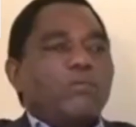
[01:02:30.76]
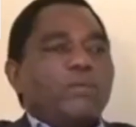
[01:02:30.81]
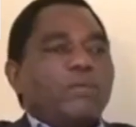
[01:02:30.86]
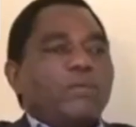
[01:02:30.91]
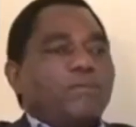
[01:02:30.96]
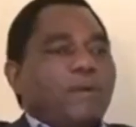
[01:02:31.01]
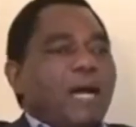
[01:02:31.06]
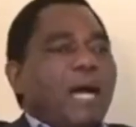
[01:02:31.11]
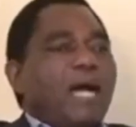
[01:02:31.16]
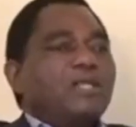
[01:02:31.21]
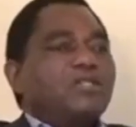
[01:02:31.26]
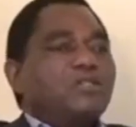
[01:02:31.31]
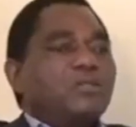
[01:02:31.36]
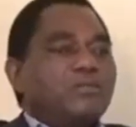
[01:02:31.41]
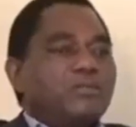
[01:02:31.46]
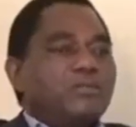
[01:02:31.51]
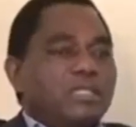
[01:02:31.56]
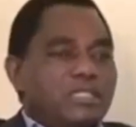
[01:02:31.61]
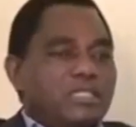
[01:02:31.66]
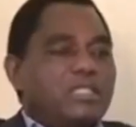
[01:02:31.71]
We will be
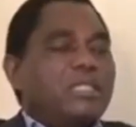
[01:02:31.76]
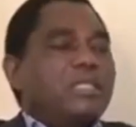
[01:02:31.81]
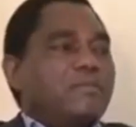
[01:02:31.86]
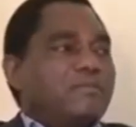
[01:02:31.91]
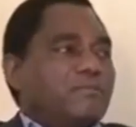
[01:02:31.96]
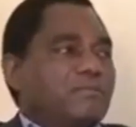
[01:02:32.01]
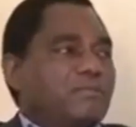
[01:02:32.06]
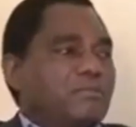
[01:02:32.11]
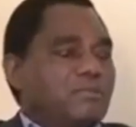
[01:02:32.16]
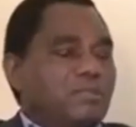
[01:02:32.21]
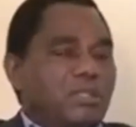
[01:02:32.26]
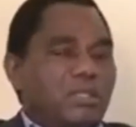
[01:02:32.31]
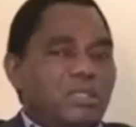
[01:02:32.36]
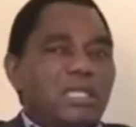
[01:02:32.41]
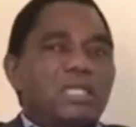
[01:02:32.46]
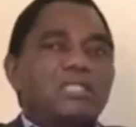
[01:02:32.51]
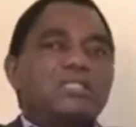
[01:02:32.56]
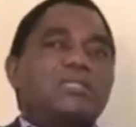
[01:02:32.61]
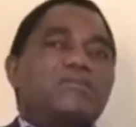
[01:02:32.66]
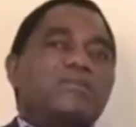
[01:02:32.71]
part of the team
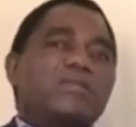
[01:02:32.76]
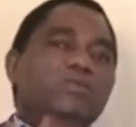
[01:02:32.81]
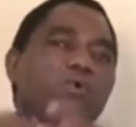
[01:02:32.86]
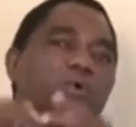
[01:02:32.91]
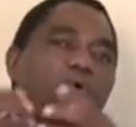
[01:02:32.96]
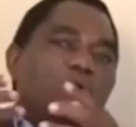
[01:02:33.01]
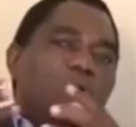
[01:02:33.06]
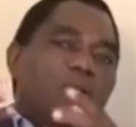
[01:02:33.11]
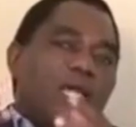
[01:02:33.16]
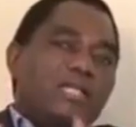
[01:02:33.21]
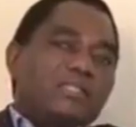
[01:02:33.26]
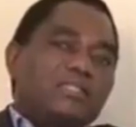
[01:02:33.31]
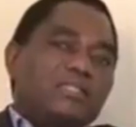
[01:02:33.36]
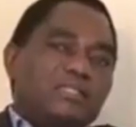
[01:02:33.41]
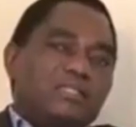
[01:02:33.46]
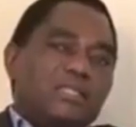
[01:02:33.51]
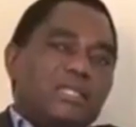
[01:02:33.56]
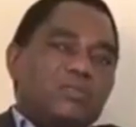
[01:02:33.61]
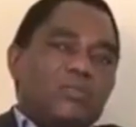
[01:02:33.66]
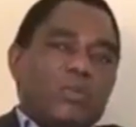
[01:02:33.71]
that
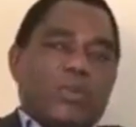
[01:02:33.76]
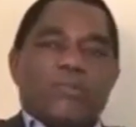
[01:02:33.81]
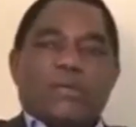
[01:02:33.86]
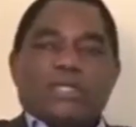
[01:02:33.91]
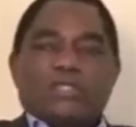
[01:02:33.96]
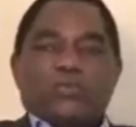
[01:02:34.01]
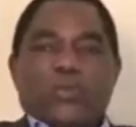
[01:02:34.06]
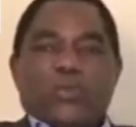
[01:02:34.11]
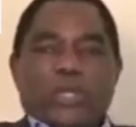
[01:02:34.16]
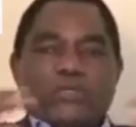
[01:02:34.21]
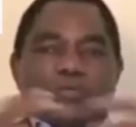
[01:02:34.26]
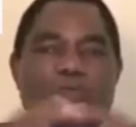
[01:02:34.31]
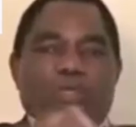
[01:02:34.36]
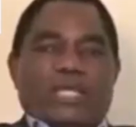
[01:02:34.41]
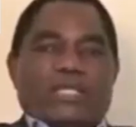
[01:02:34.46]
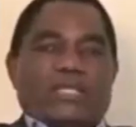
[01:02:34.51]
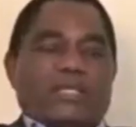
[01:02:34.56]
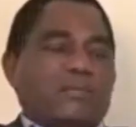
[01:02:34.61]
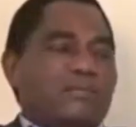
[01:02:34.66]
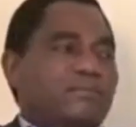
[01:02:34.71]
recognizes that we must
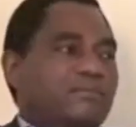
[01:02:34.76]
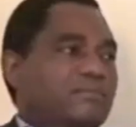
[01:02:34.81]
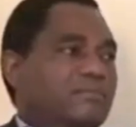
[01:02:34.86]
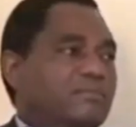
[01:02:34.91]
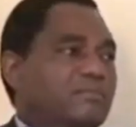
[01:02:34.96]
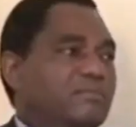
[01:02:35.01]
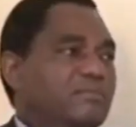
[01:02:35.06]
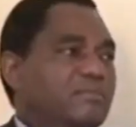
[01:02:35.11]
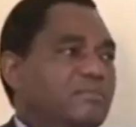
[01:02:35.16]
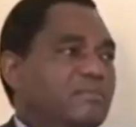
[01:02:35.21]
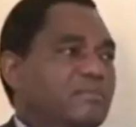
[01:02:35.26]
work together